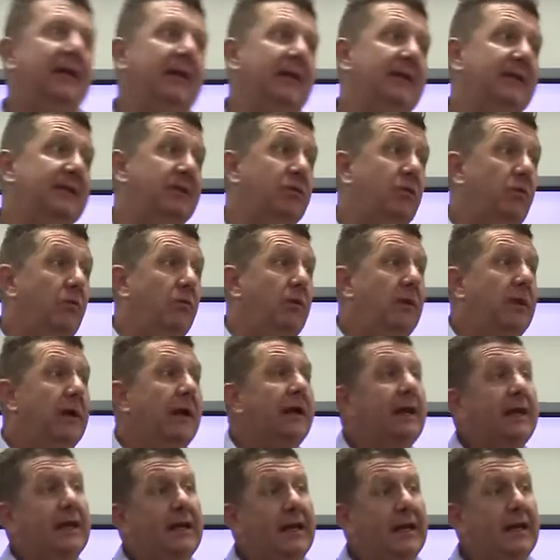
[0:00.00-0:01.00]
It is,
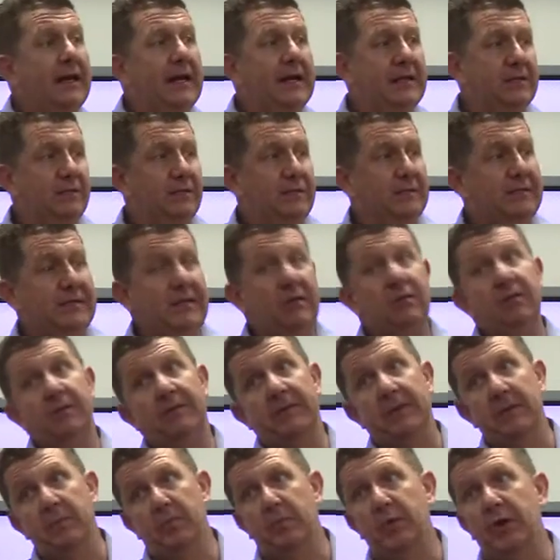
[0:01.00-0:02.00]
and again, as we said with
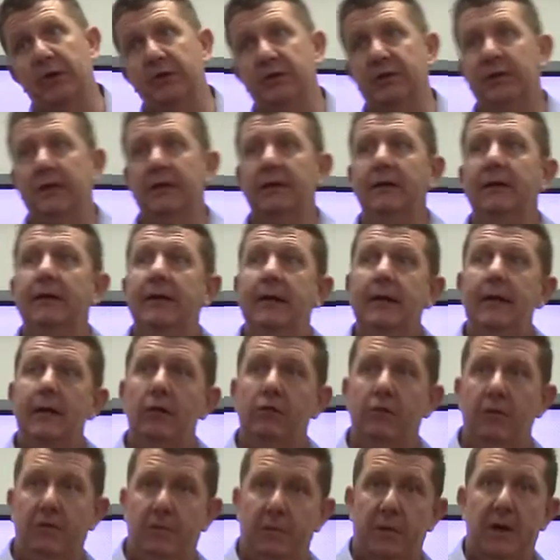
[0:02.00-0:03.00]
depression,
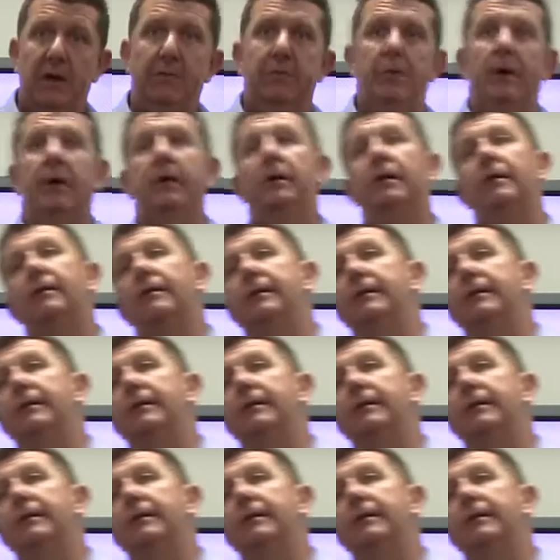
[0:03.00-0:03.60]
with bipolar,